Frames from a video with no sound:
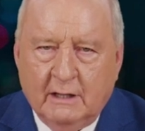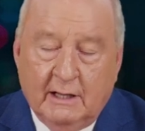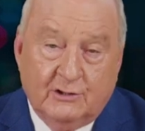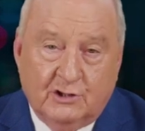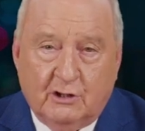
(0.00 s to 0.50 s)

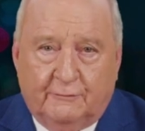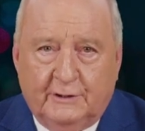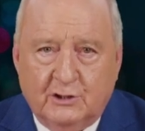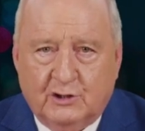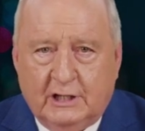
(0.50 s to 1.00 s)
And she's not
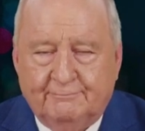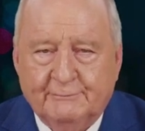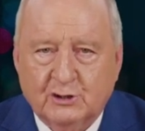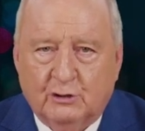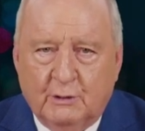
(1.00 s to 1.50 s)
finished yet.
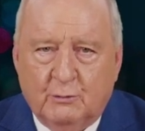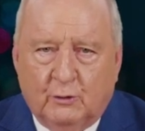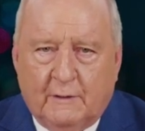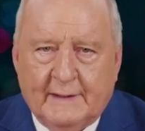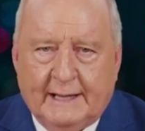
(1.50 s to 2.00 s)
She'll win
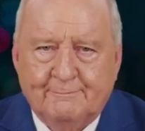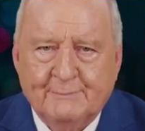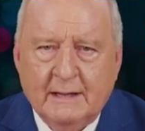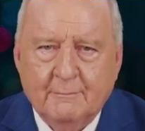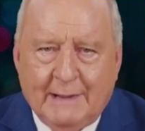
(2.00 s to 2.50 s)
more than that.